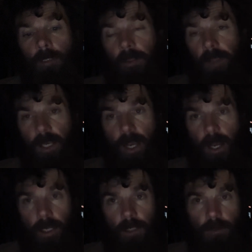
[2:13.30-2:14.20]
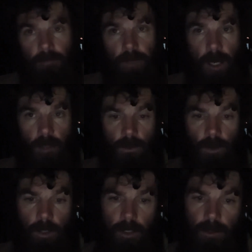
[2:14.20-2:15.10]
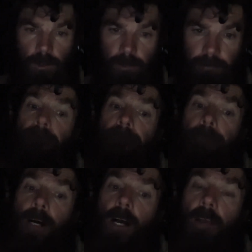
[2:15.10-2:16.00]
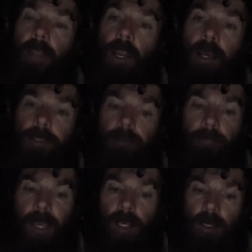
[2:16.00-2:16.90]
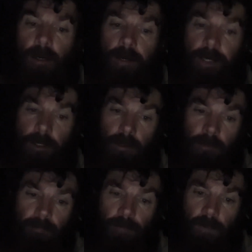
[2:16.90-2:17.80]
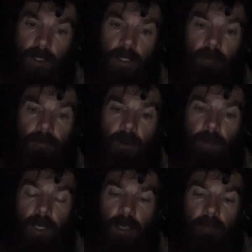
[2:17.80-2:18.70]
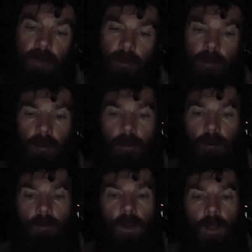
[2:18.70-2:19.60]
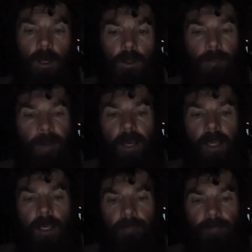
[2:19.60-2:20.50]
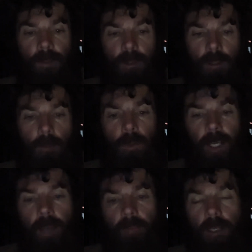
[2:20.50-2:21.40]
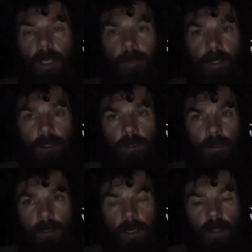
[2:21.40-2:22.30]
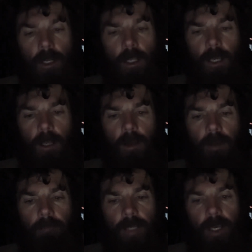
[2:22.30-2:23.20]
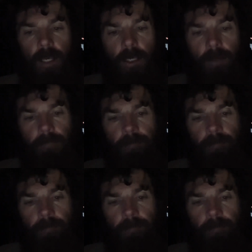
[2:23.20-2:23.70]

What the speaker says: The carnage of carnal knowledge, the lust of mankind, this gift I've been given, the role I could play to bring out the demons in the clear light of day.